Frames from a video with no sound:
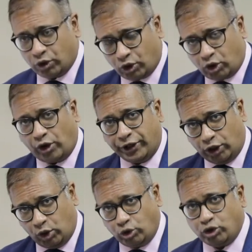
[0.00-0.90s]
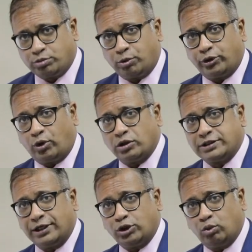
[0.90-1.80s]
chronic low-dose
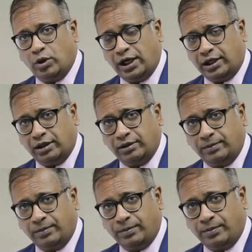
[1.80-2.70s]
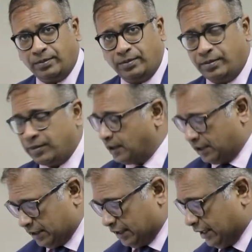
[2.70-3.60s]
protocols tend to work.
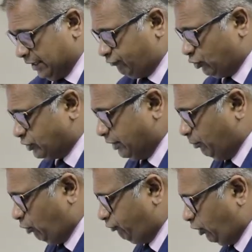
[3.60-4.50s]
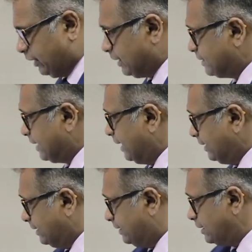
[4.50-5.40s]
If you see more follicles
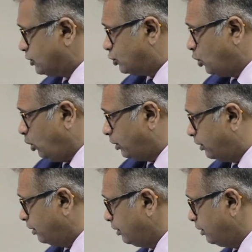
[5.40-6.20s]
in this zone,